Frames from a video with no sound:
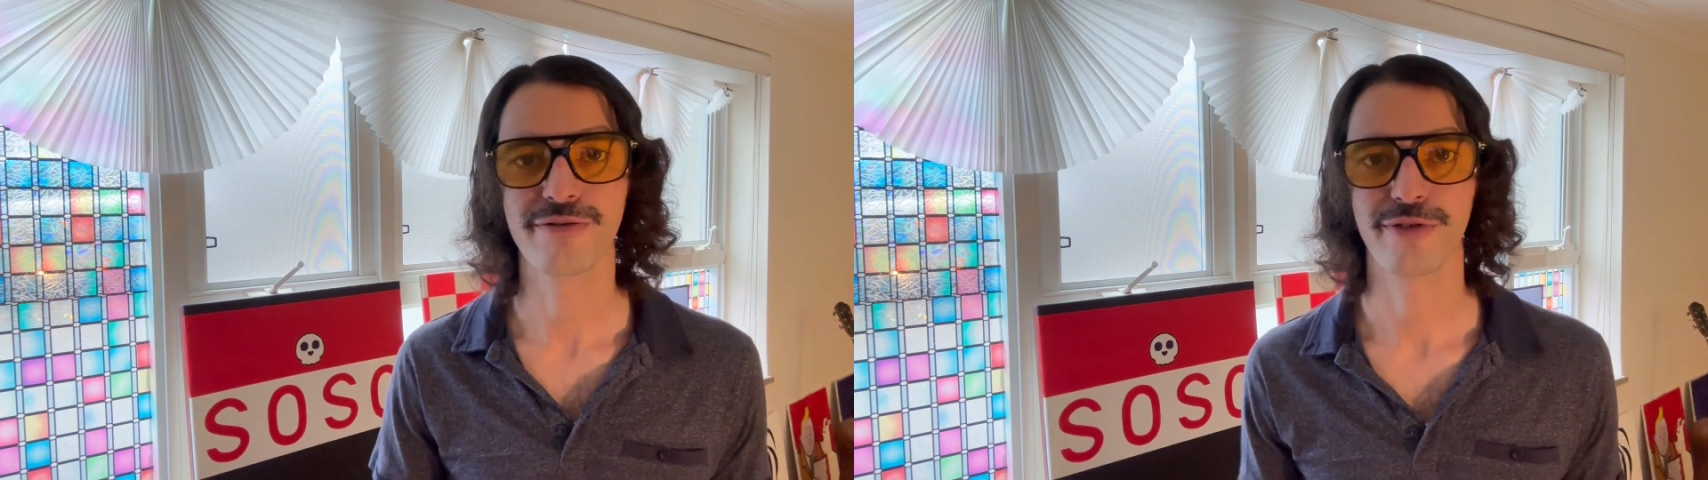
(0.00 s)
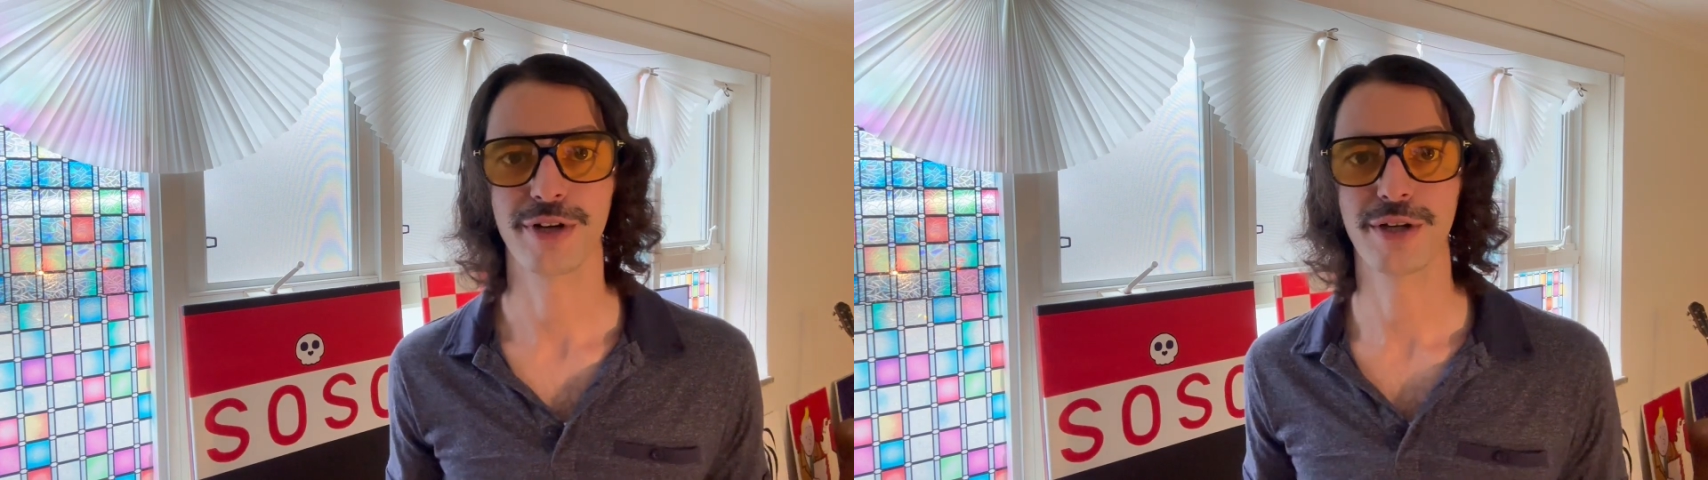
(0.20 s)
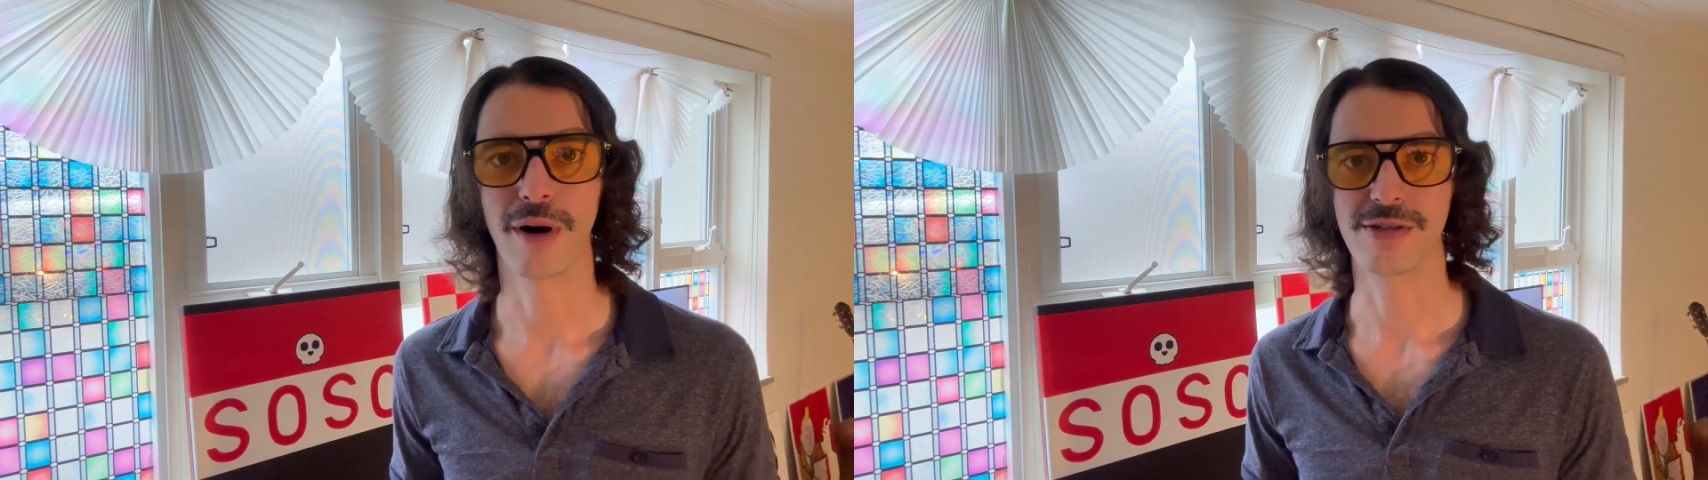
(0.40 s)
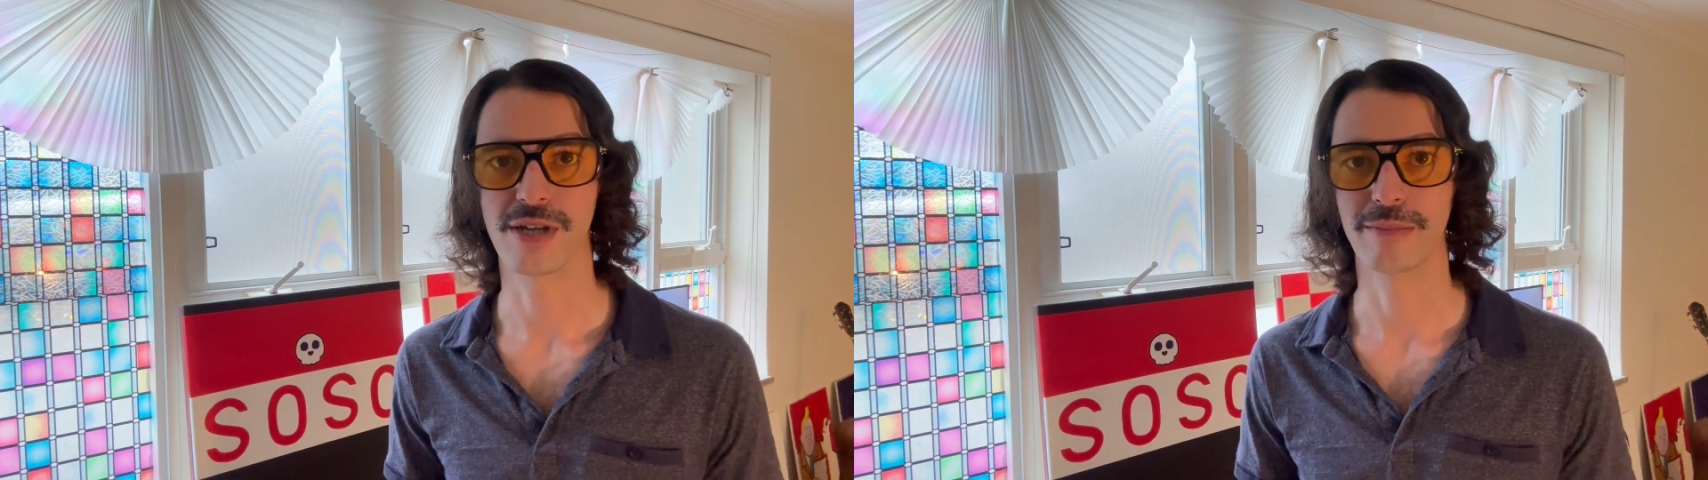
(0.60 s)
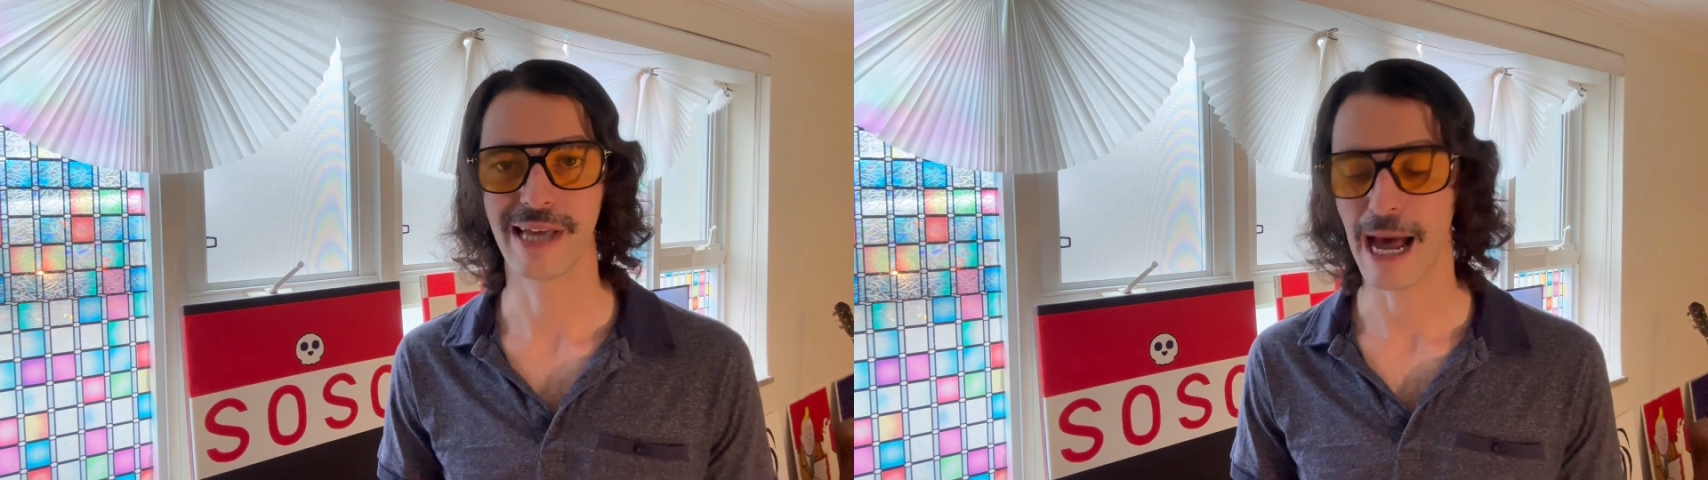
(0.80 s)
for you on
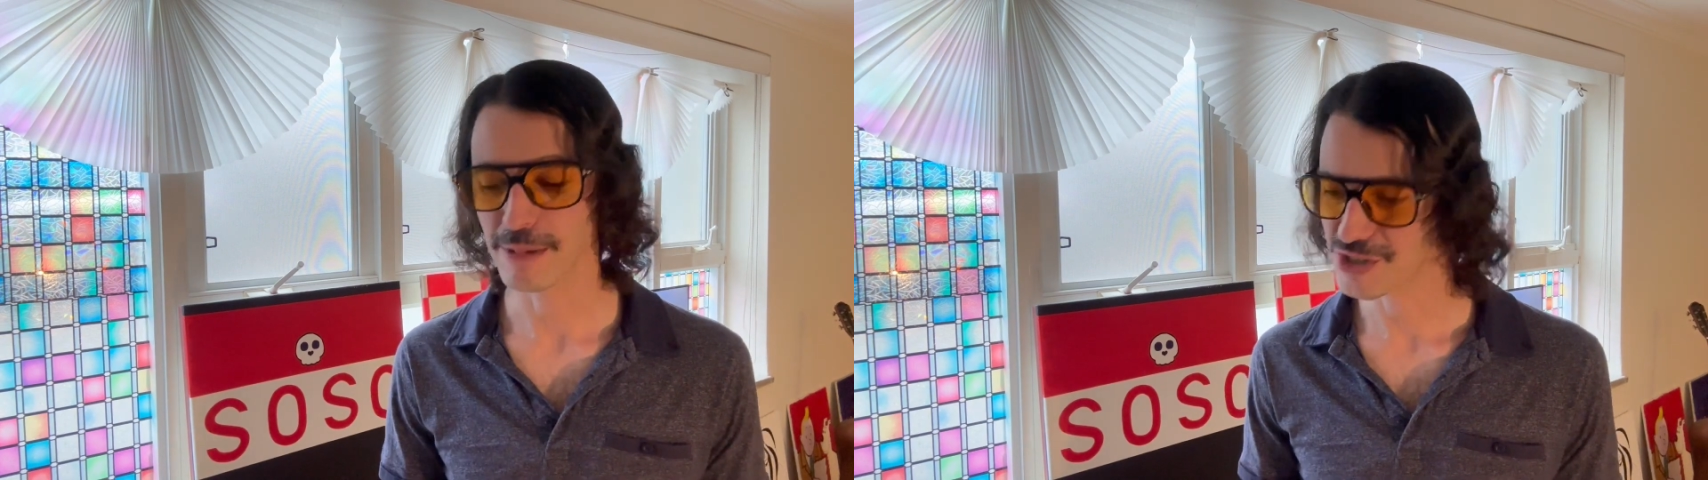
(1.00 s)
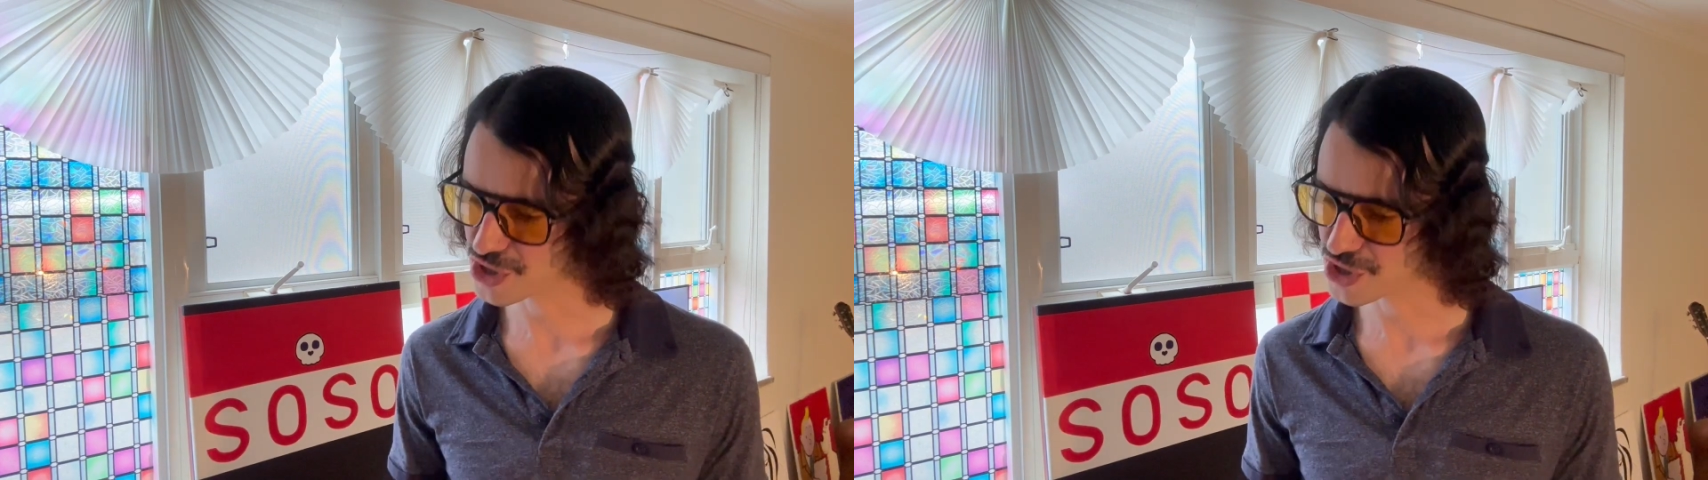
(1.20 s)
some tablets,